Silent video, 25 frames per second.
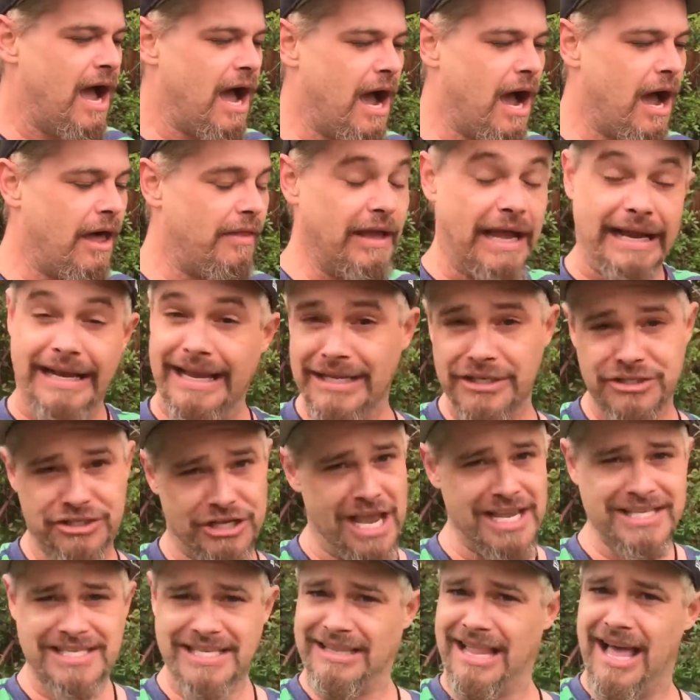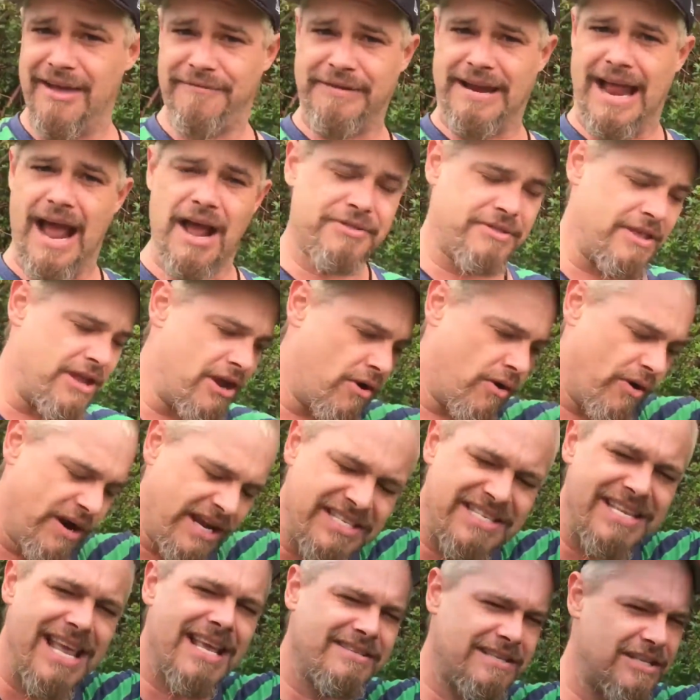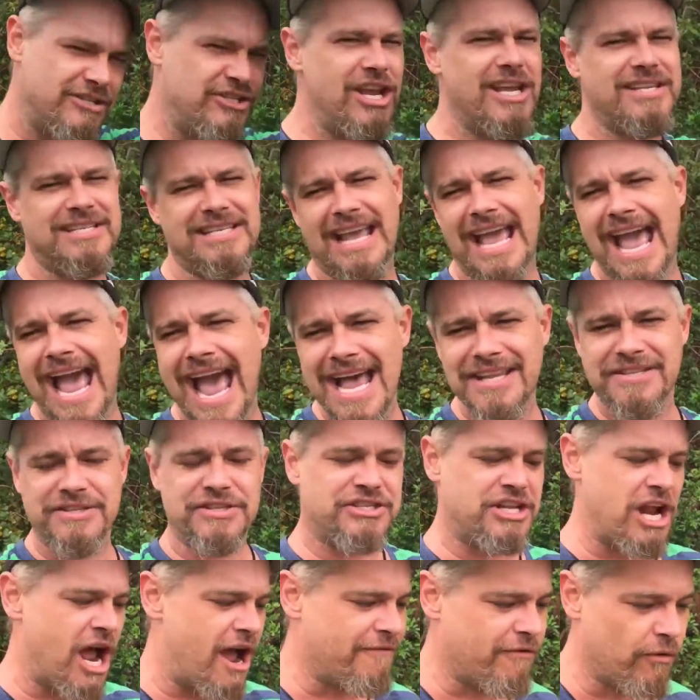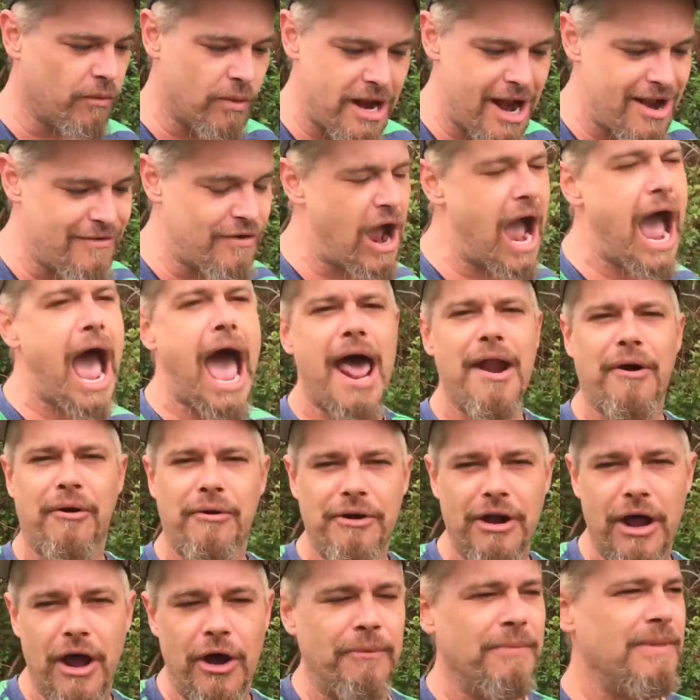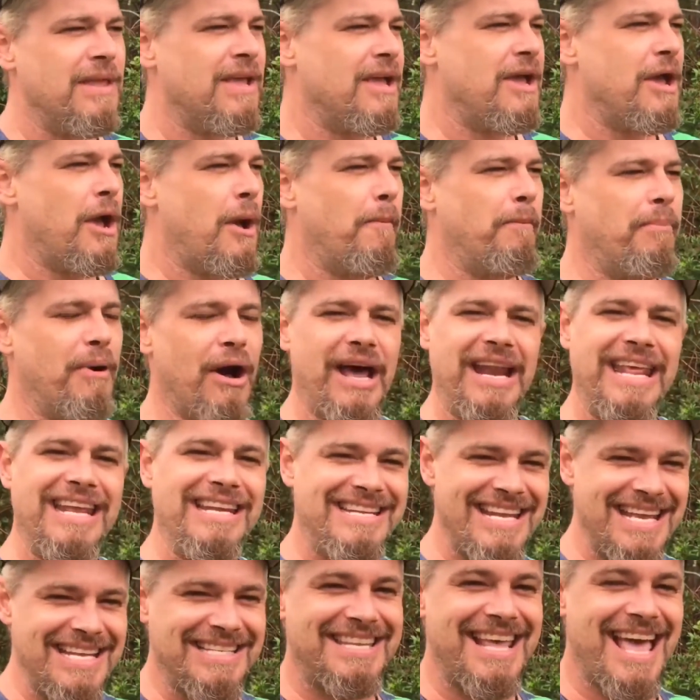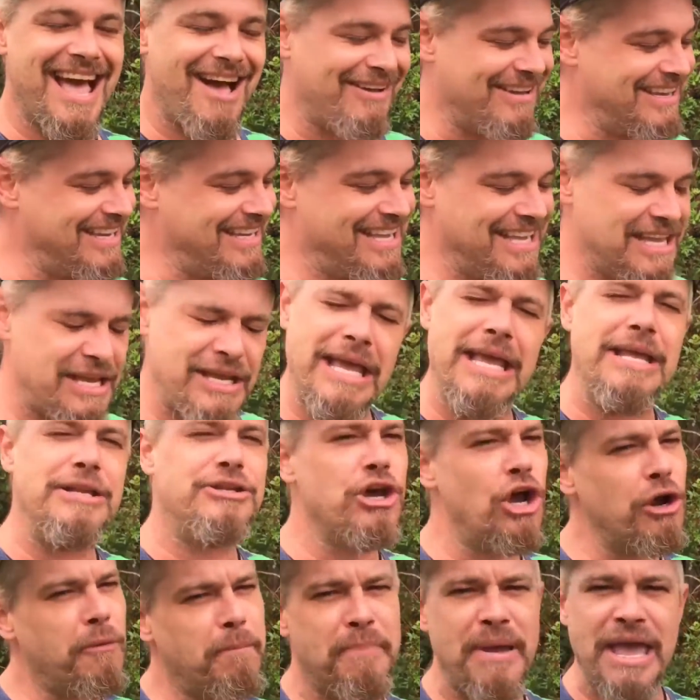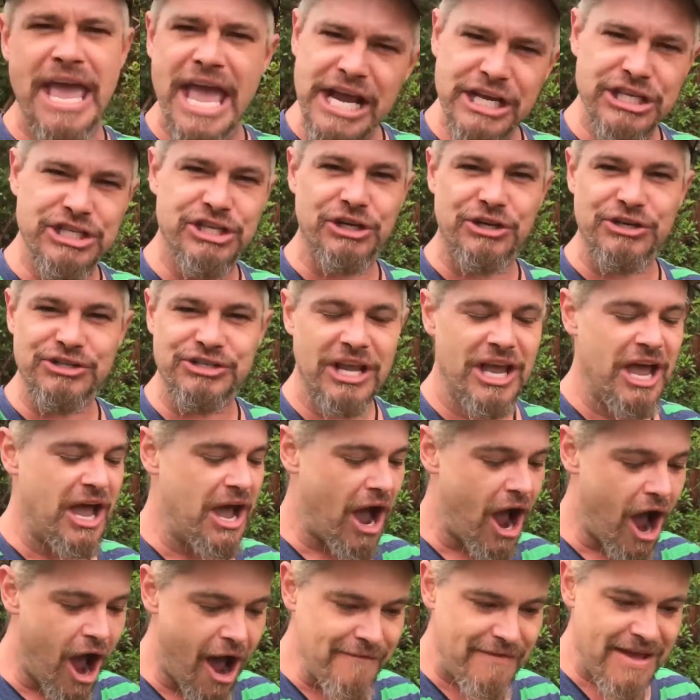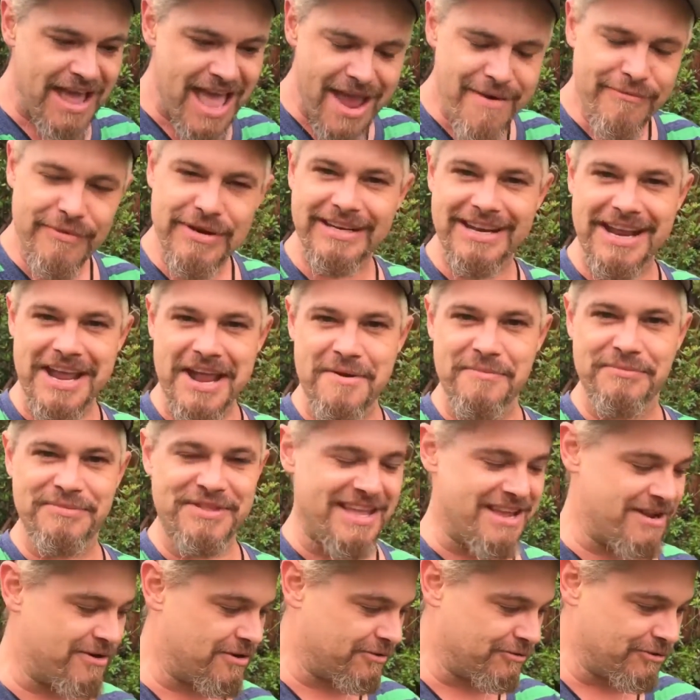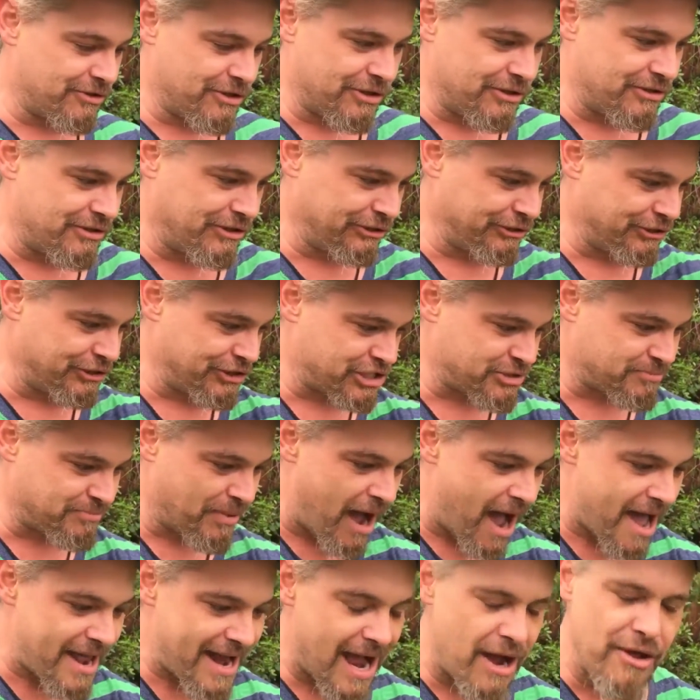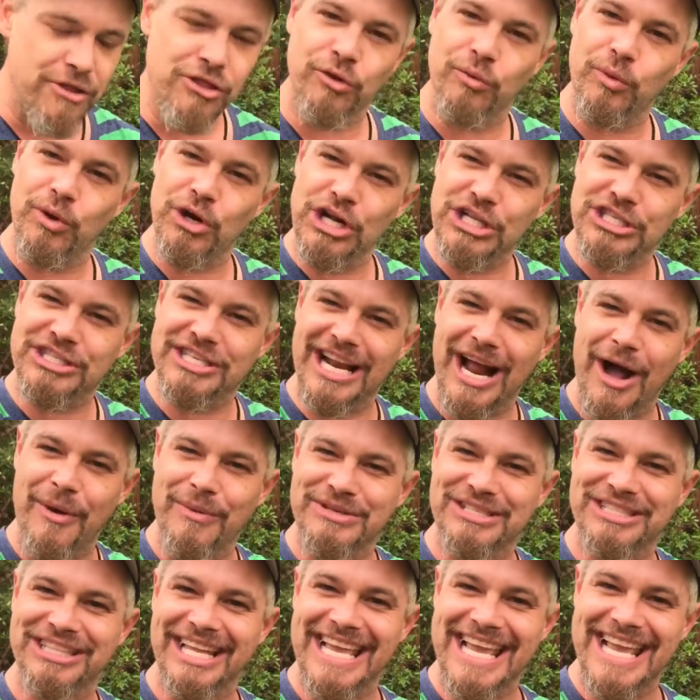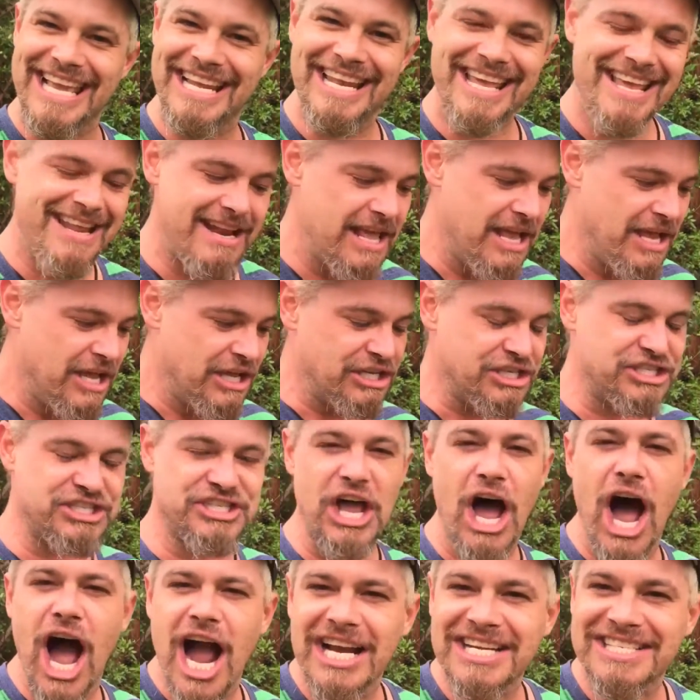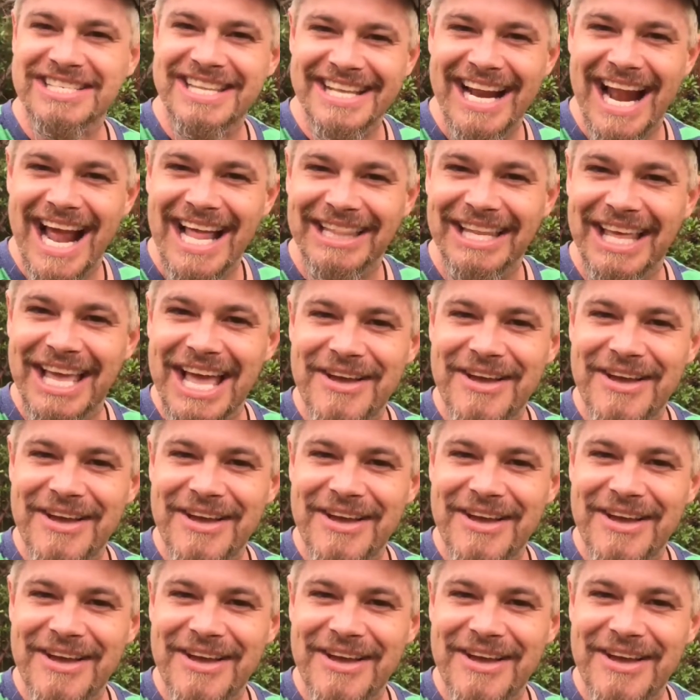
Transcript: I guess Jesse left it out there, or he says that Jesse has the stuff or whatever. I don't know, but he did tell me he took pictures of every damn thing, or the spot out in the woods that I was laying in, socks that I